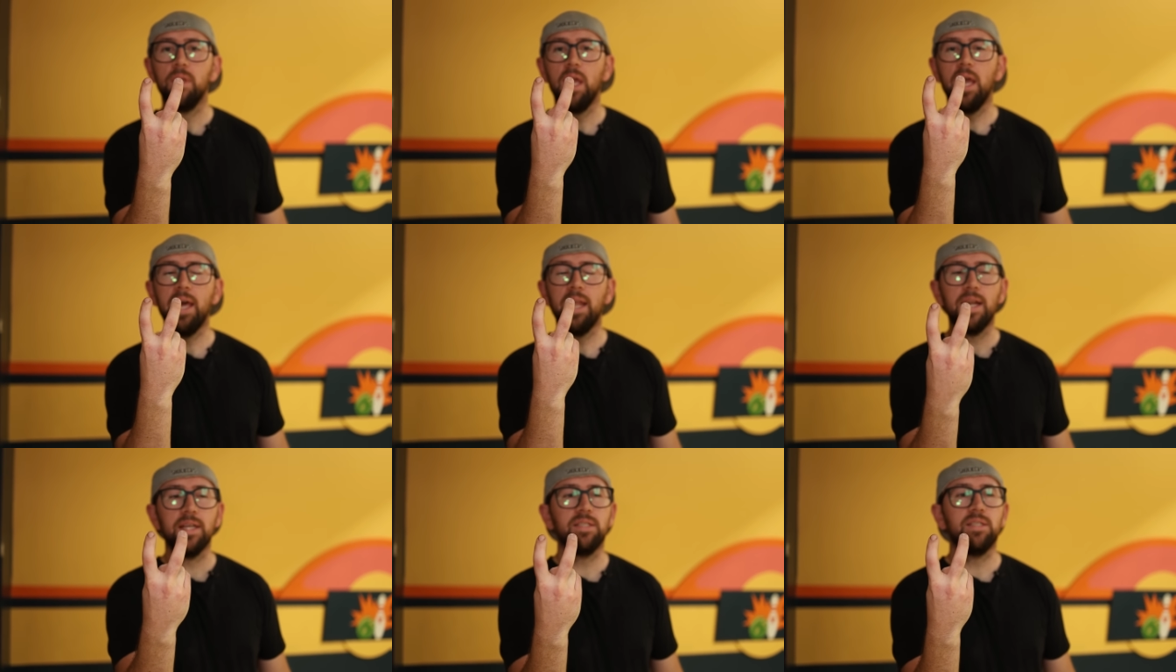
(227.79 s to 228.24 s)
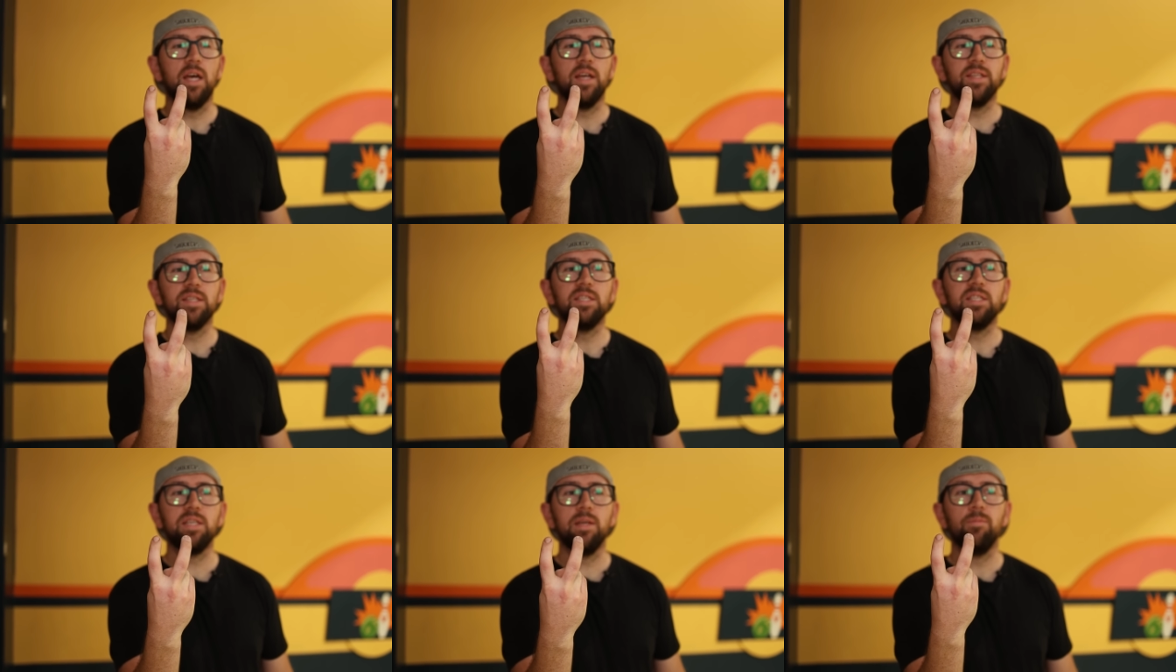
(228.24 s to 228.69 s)
And I saw
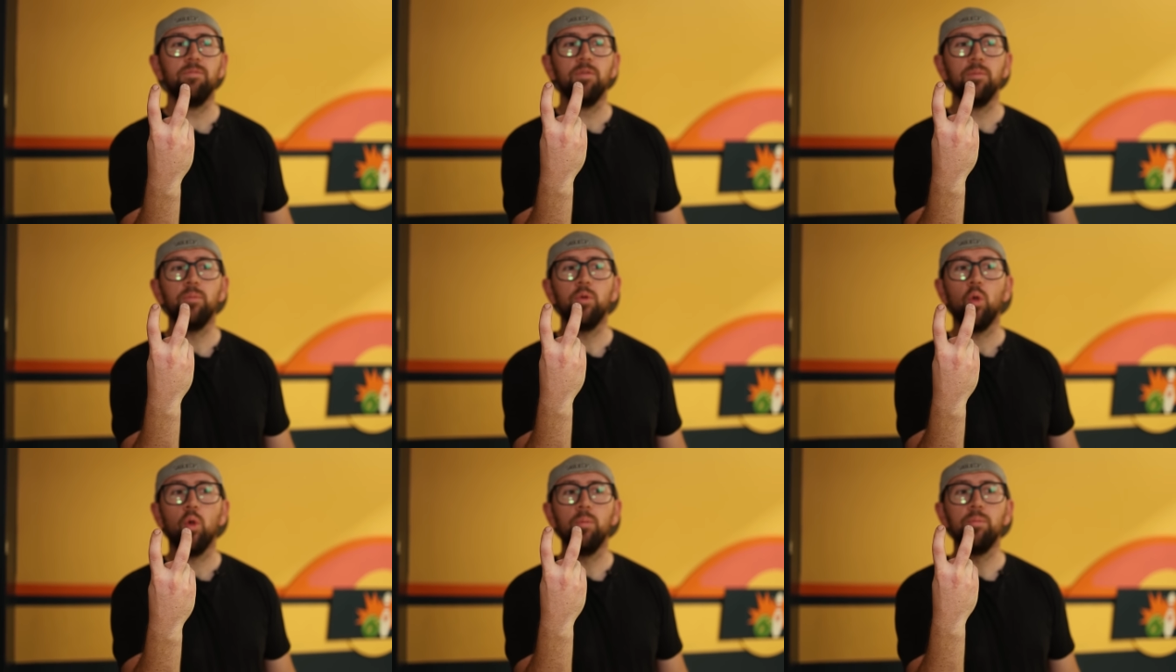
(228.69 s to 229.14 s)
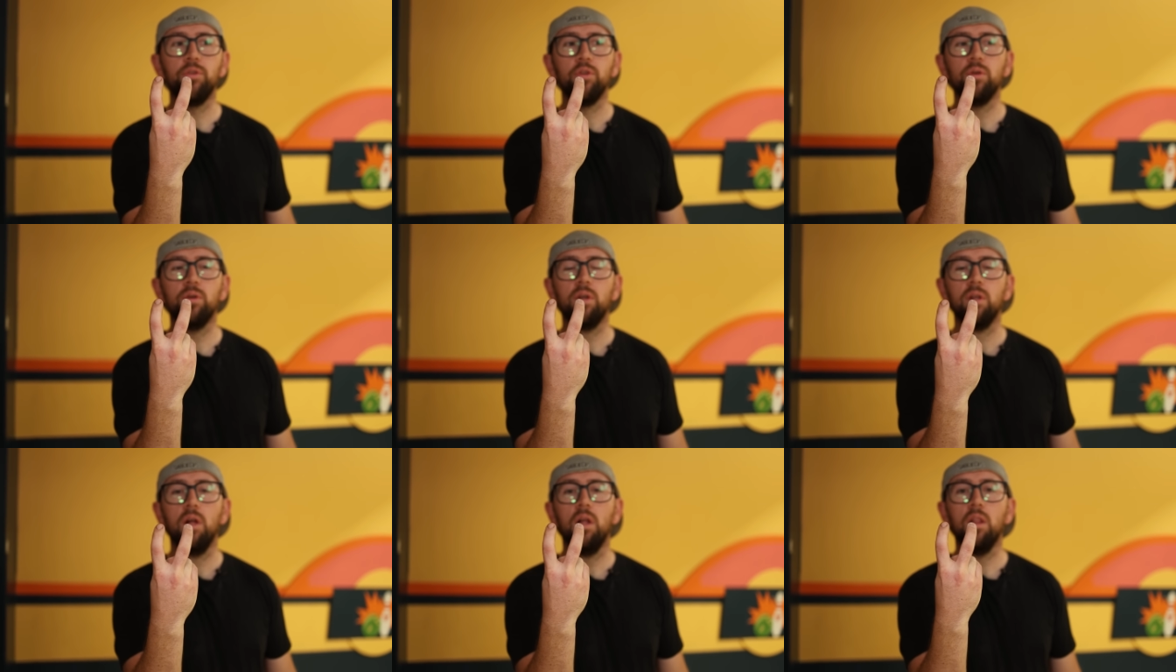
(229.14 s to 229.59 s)
this tip from Norm
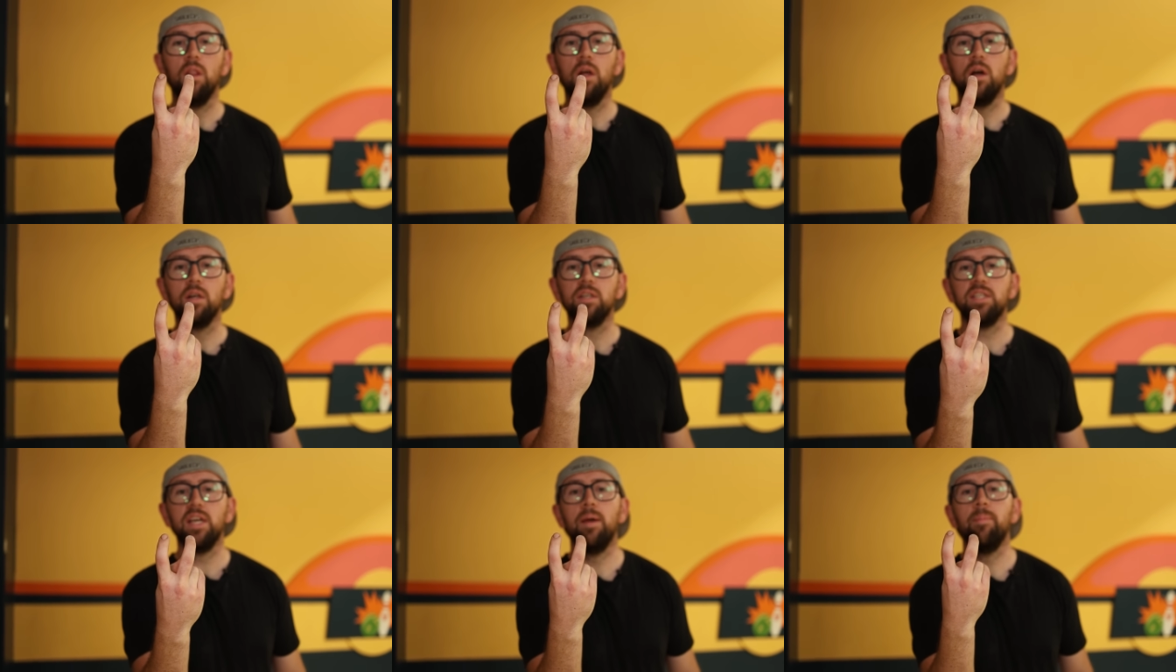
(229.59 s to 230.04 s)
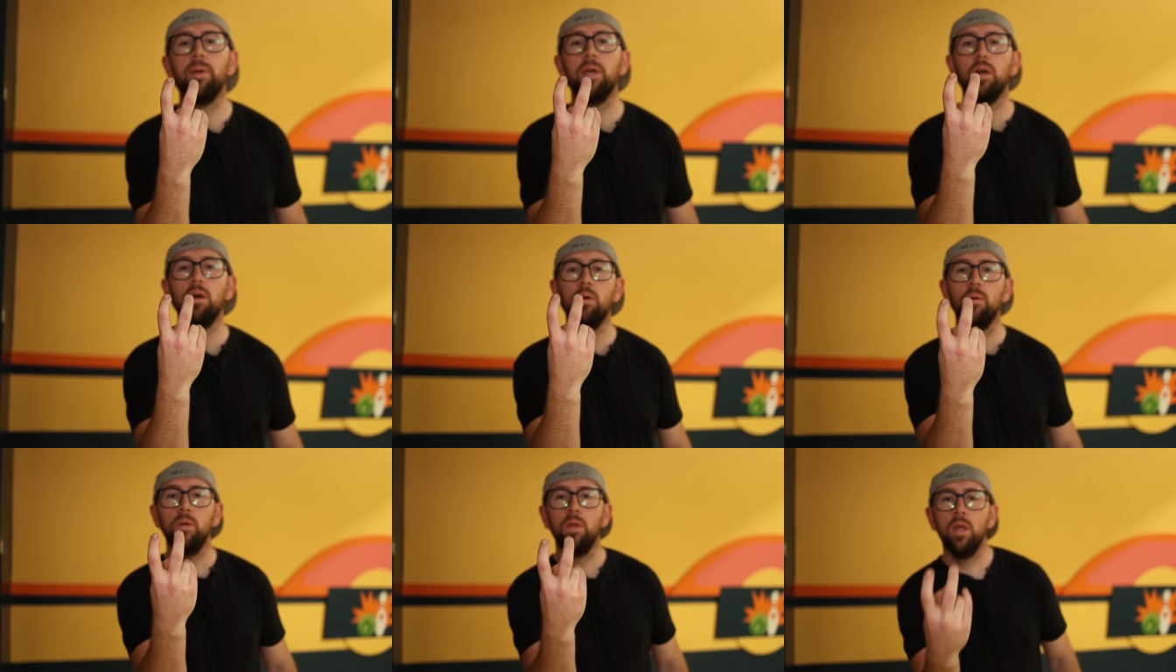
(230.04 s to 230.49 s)
Duke a long time
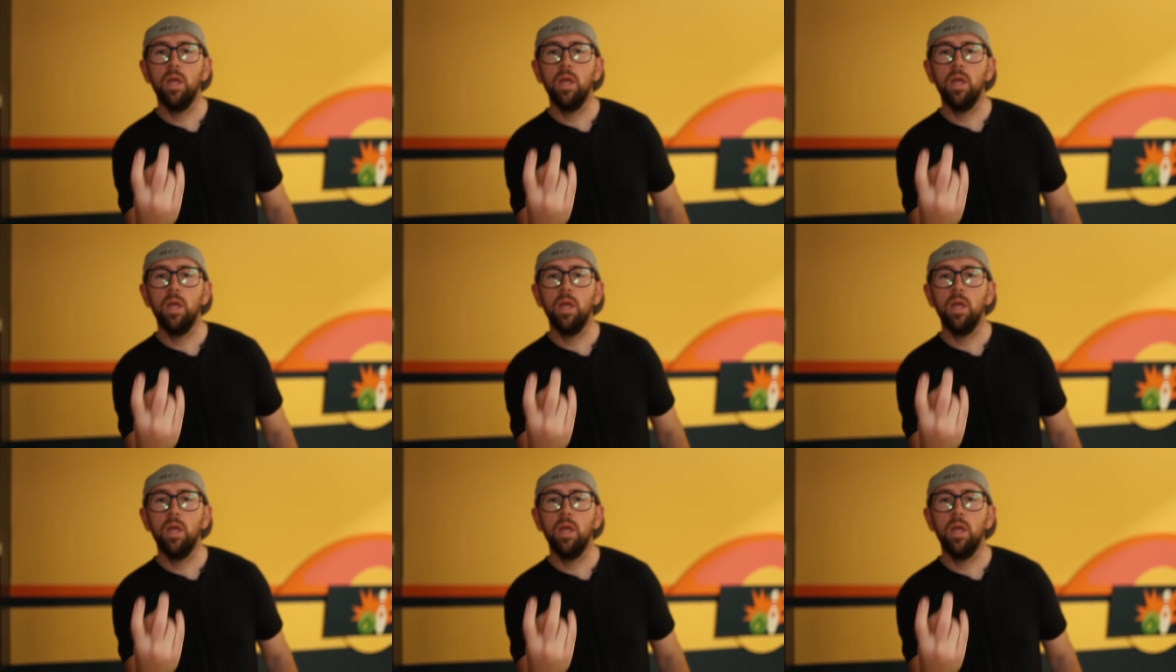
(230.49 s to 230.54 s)
ago.